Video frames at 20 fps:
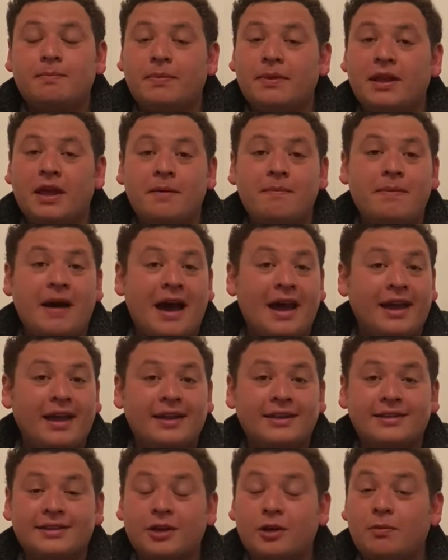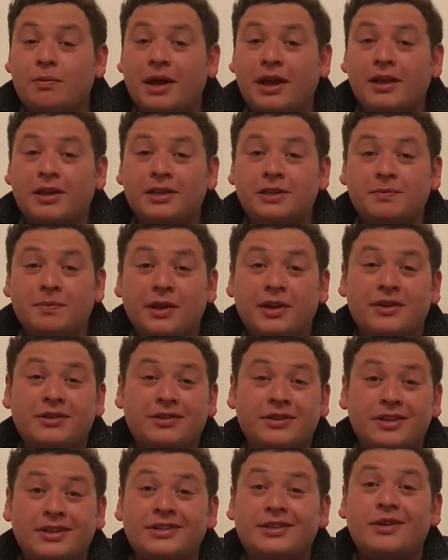they buy and sell violins
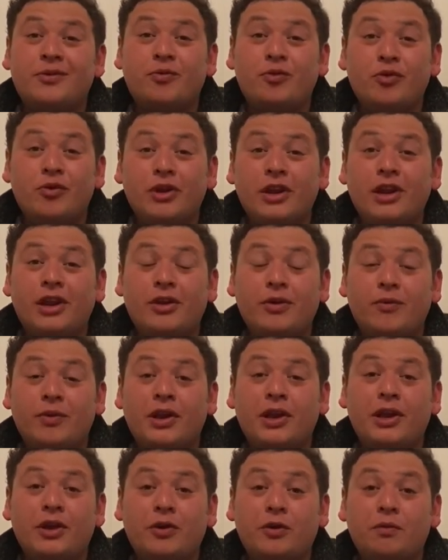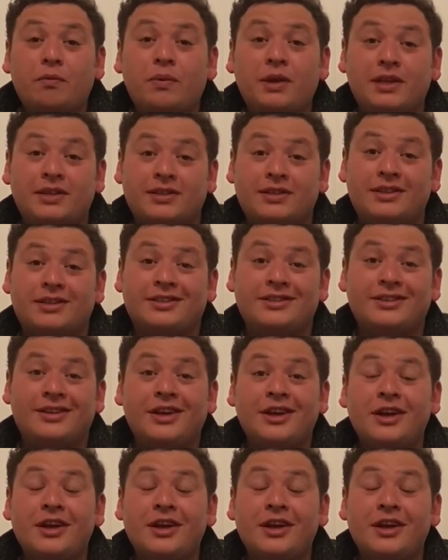because it's a really, really good business.